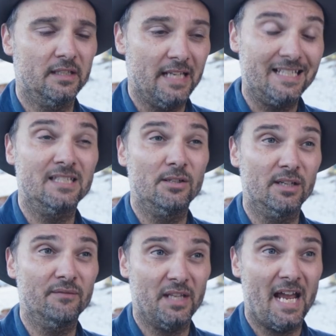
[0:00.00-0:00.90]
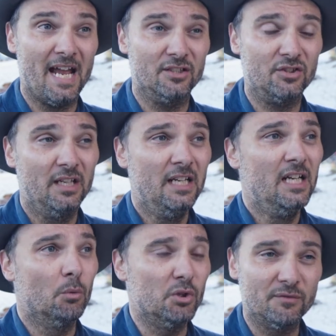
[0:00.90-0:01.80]
exterior for the hatch,
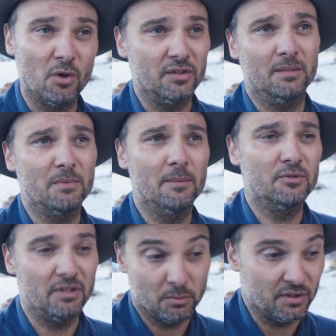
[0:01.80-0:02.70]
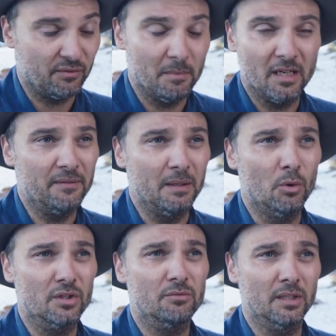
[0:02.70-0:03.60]
which have got some gum trees, which for me, I think
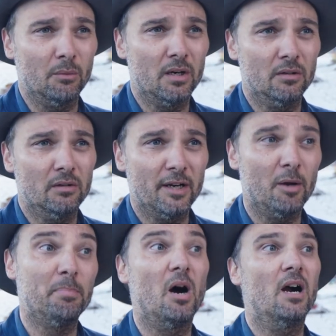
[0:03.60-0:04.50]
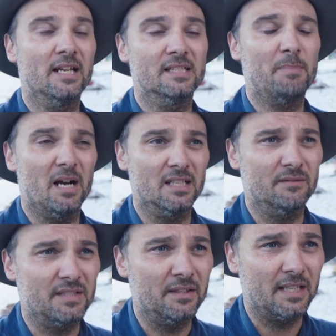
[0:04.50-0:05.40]
works really well. And I buy as parts of
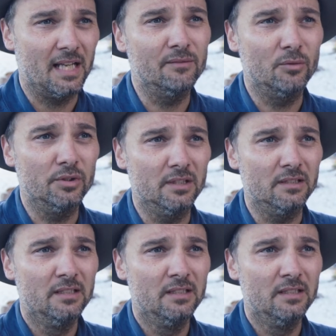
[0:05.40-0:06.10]
Southern California.